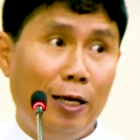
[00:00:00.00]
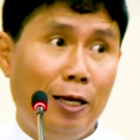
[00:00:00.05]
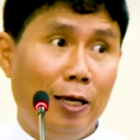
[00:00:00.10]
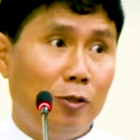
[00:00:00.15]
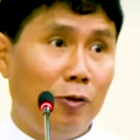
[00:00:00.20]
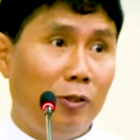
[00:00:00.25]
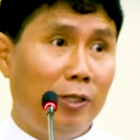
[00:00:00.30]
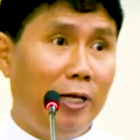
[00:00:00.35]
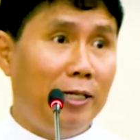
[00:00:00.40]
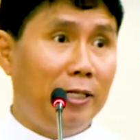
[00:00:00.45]

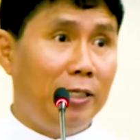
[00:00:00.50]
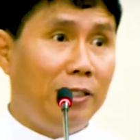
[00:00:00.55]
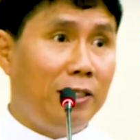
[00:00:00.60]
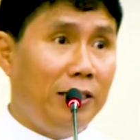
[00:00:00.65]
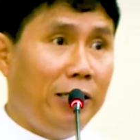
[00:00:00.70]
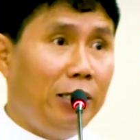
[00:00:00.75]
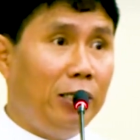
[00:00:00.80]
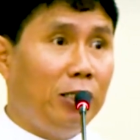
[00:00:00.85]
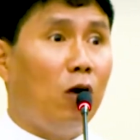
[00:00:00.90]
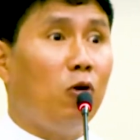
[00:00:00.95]
So that's
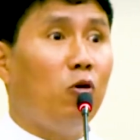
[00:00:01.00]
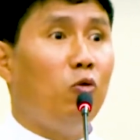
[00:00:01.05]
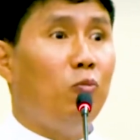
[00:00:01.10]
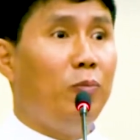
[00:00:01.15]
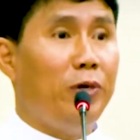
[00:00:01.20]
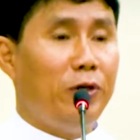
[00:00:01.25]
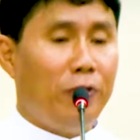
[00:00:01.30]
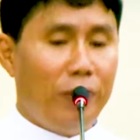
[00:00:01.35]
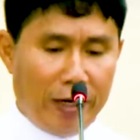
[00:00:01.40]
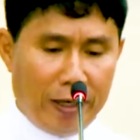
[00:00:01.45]
the
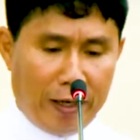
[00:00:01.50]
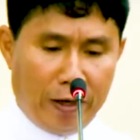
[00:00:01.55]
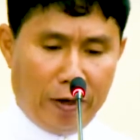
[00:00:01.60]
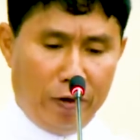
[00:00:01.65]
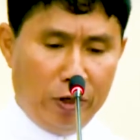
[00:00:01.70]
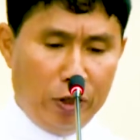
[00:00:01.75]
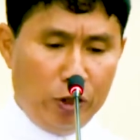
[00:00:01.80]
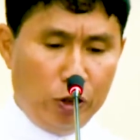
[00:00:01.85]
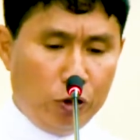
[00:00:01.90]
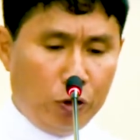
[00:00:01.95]
Tanghu period
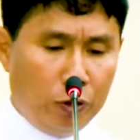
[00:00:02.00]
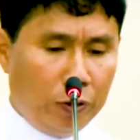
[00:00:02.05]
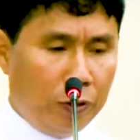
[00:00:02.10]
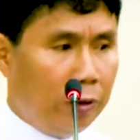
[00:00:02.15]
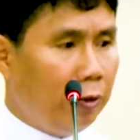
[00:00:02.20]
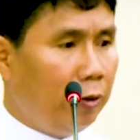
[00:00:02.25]
Ganesh.